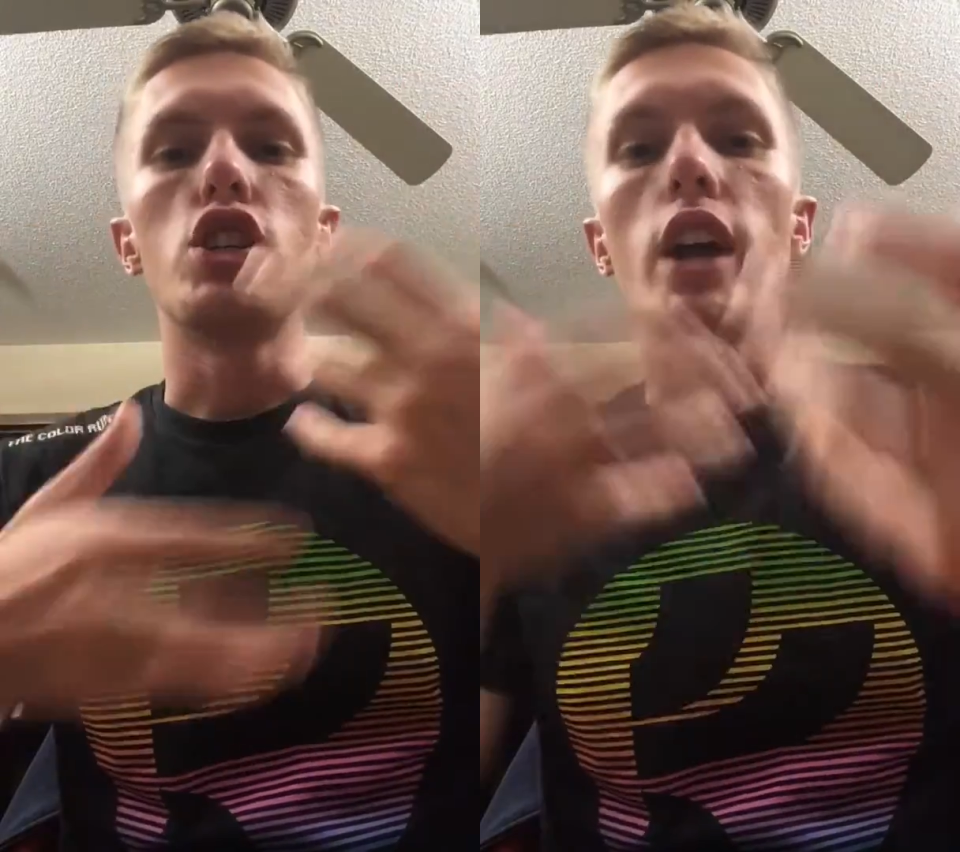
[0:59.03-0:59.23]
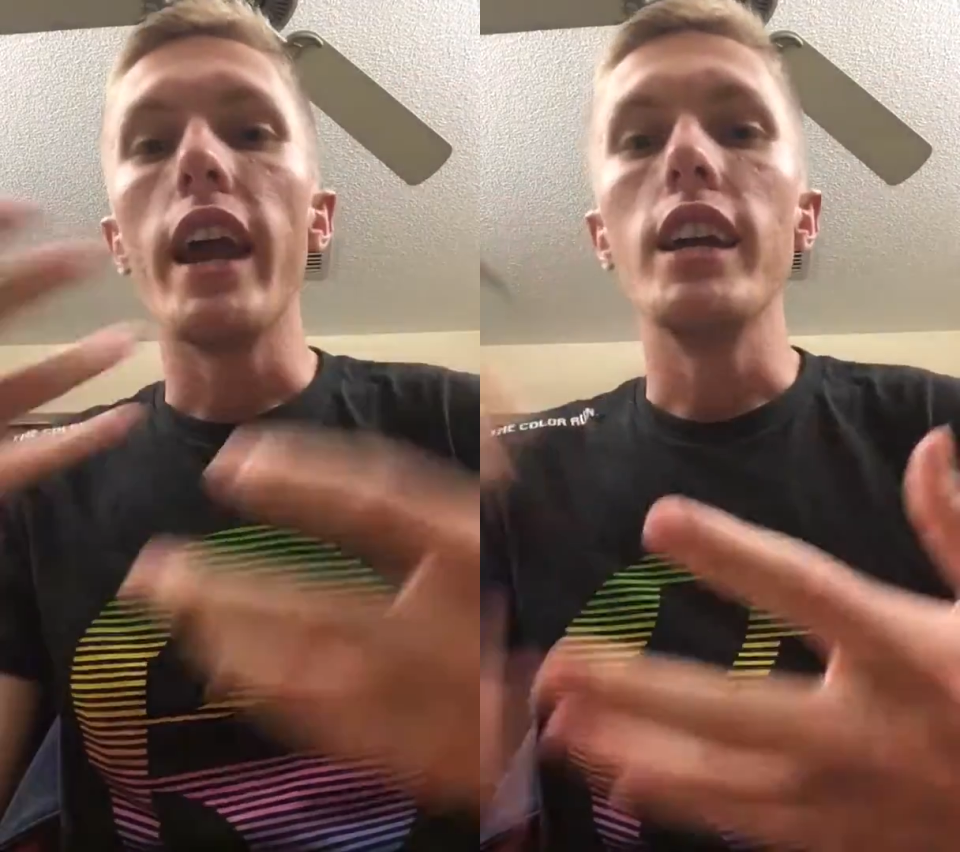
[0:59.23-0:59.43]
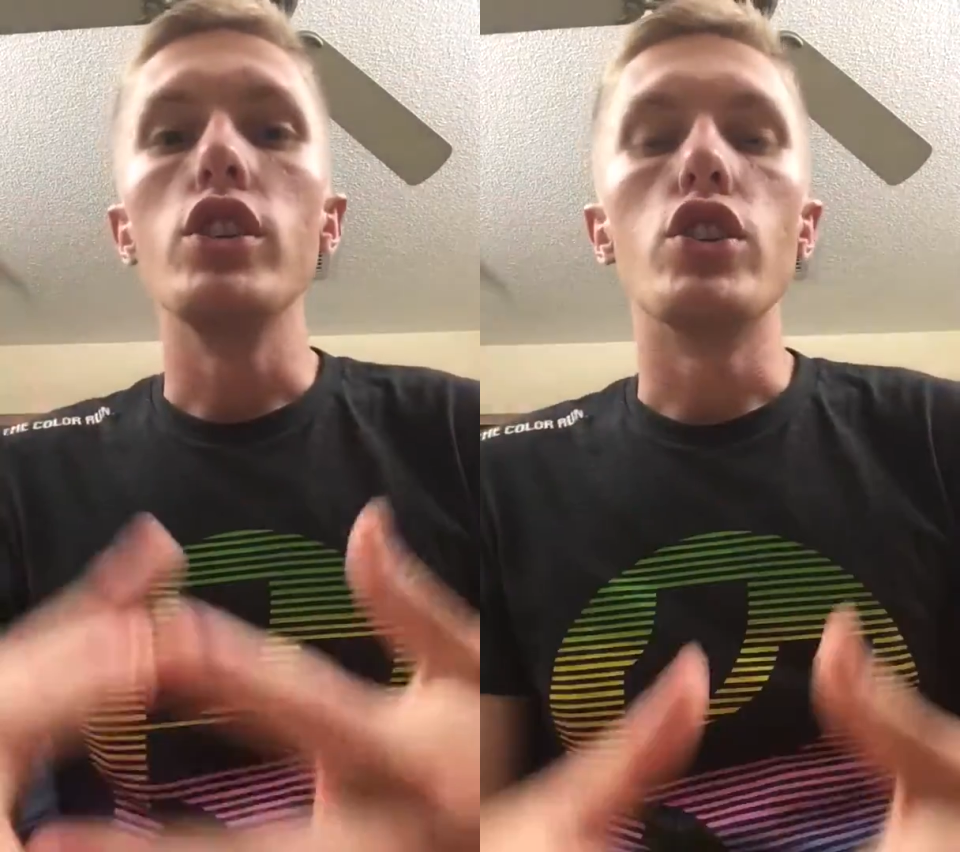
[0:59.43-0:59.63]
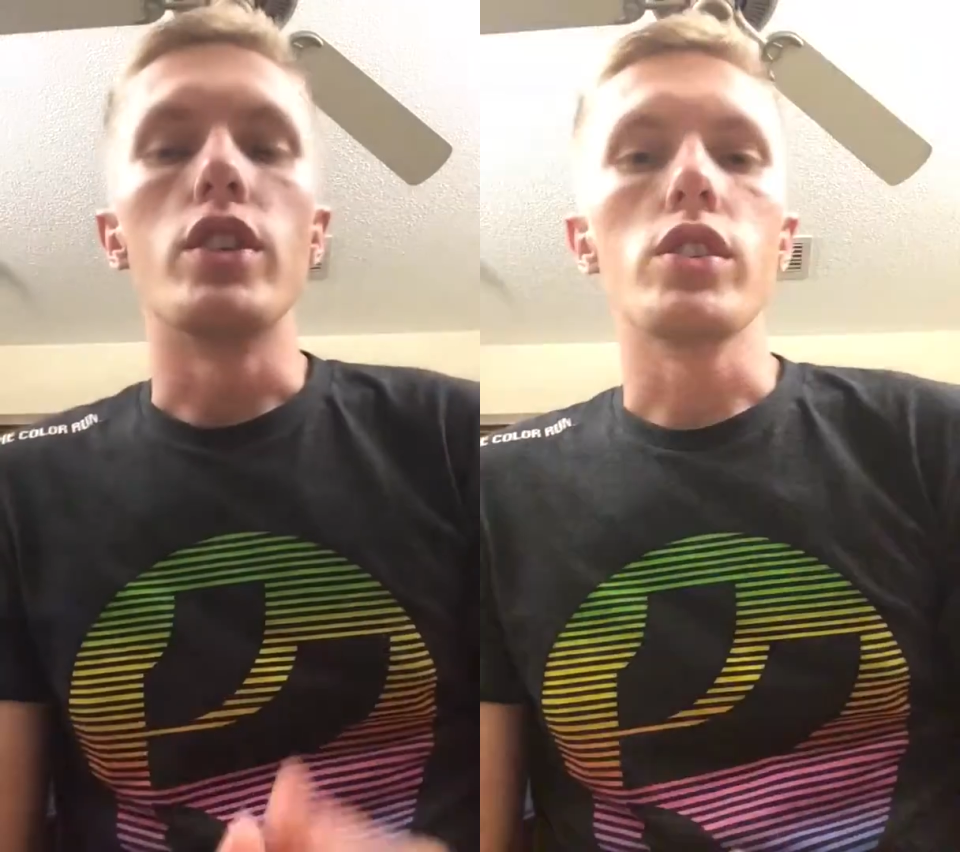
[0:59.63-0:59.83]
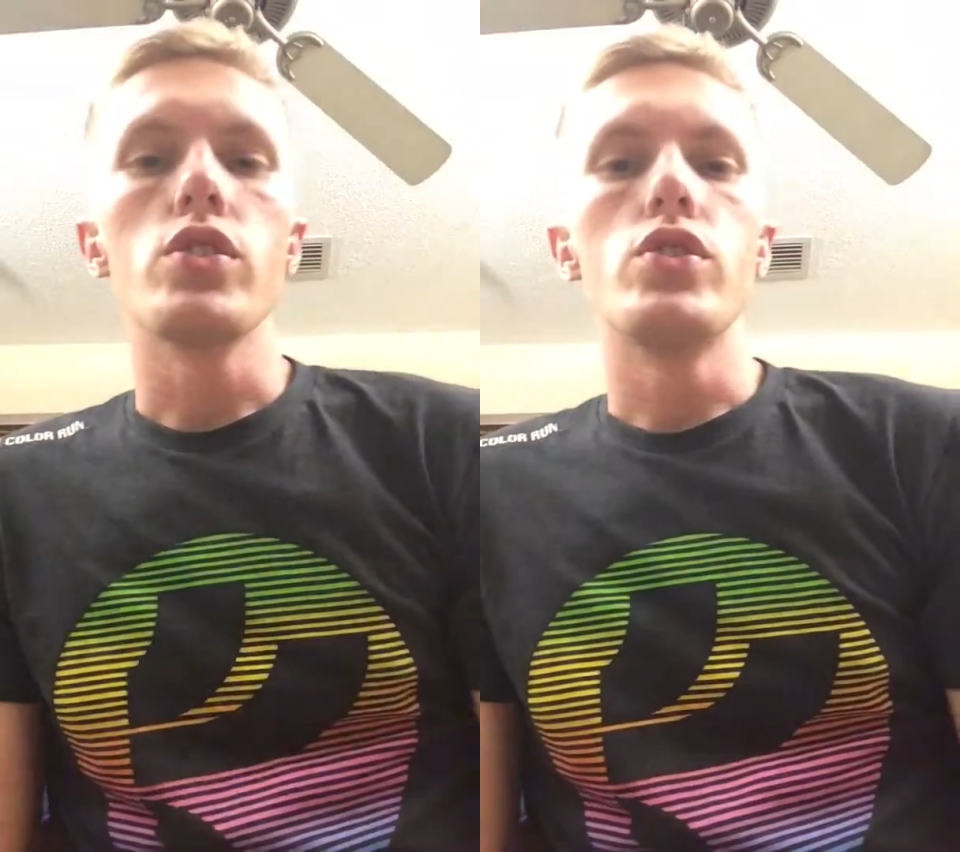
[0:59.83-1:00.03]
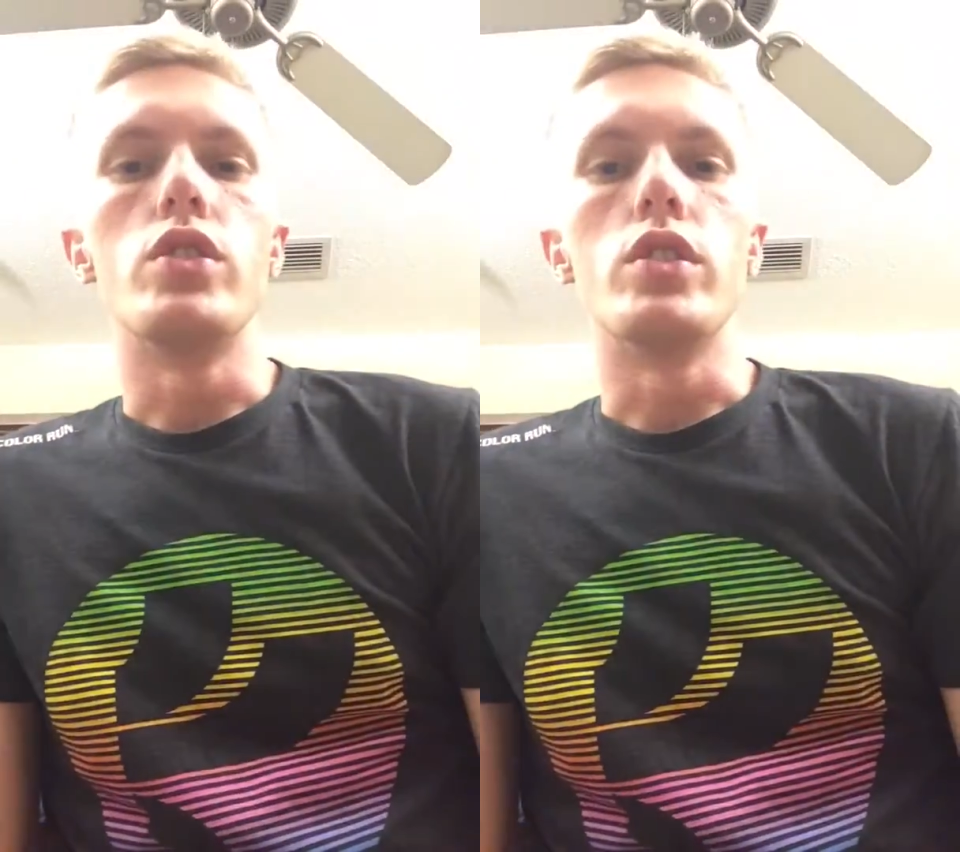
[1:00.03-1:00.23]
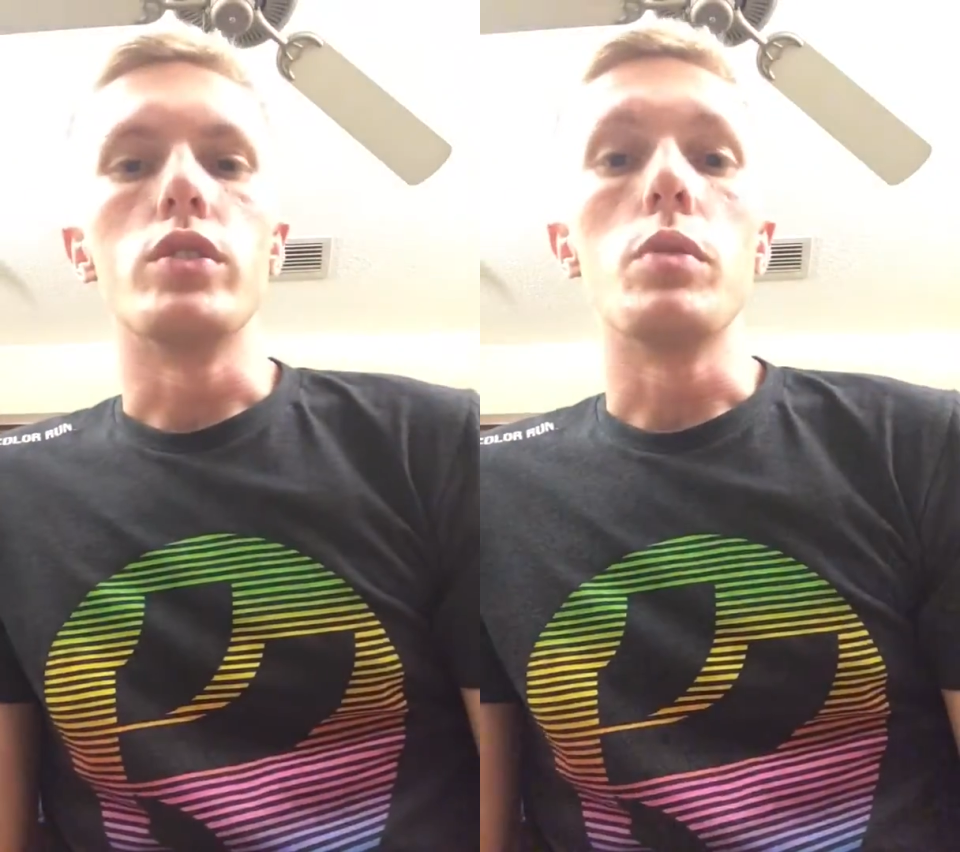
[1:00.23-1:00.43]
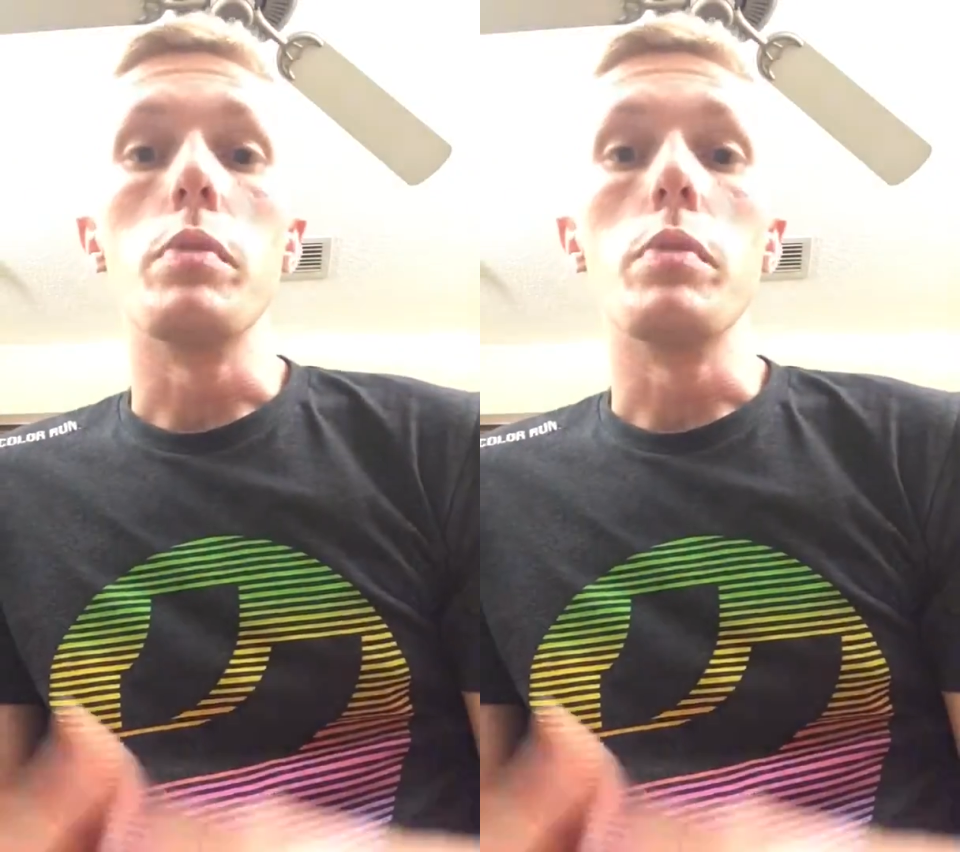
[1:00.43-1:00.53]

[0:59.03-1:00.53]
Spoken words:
change your external or